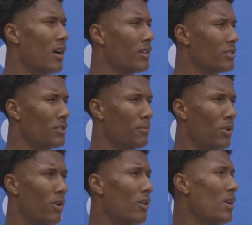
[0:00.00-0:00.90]
Hustle the
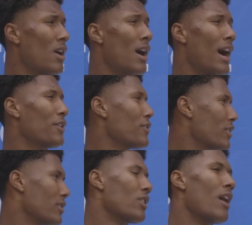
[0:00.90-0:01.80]
ball. I know
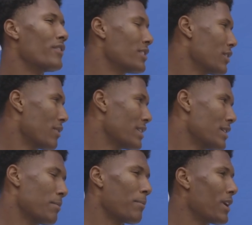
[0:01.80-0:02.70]
they're they're obviously a great
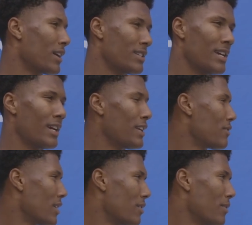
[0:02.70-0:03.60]
team. I'm not going to take any
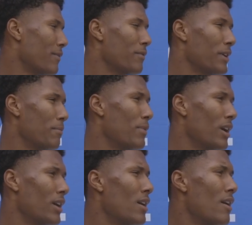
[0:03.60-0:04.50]
credit away from them,
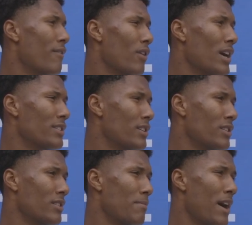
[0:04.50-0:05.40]
but for us, it's
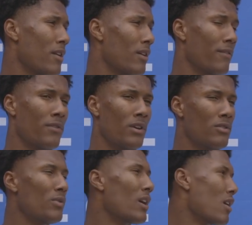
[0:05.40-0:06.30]
just a matter of
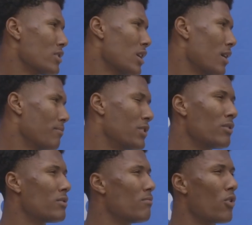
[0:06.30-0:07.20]
doing our job.
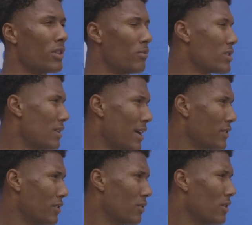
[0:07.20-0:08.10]
Don't do more than what you have
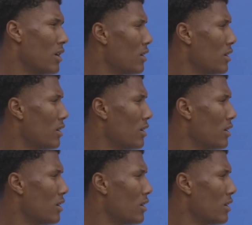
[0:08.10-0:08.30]
to do.